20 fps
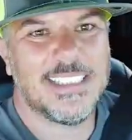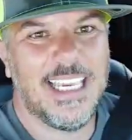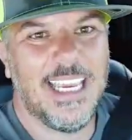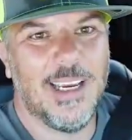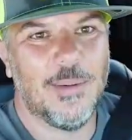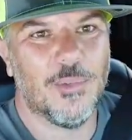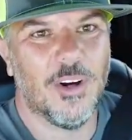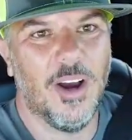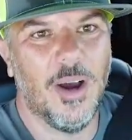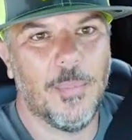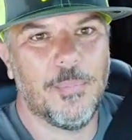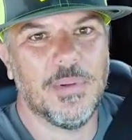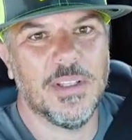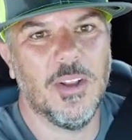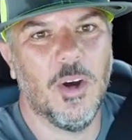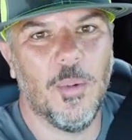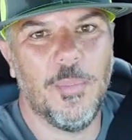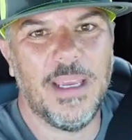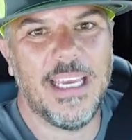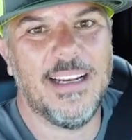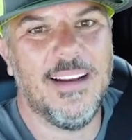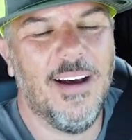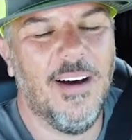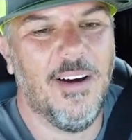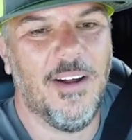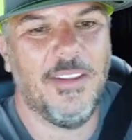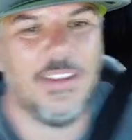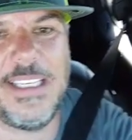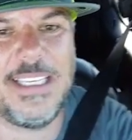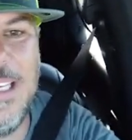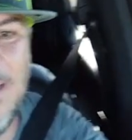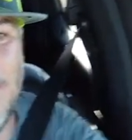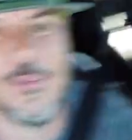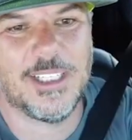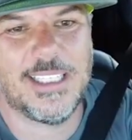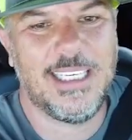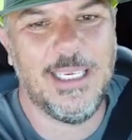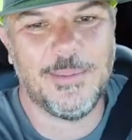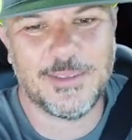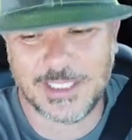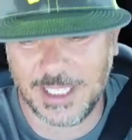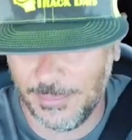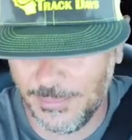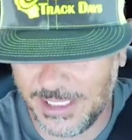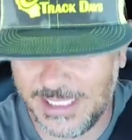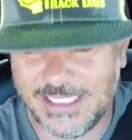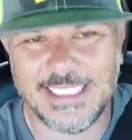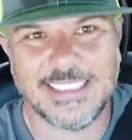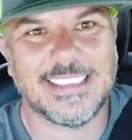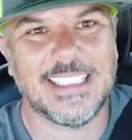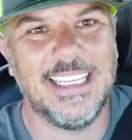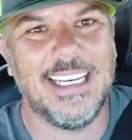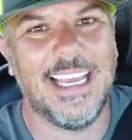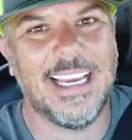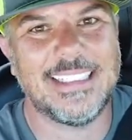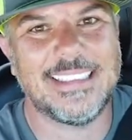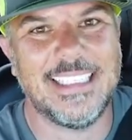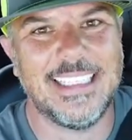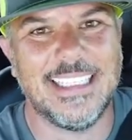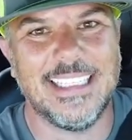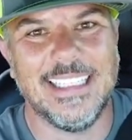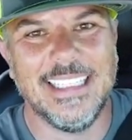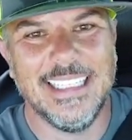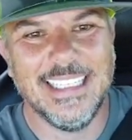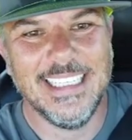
Camera up a little bit. Oh, the camera keeps coming disconnected.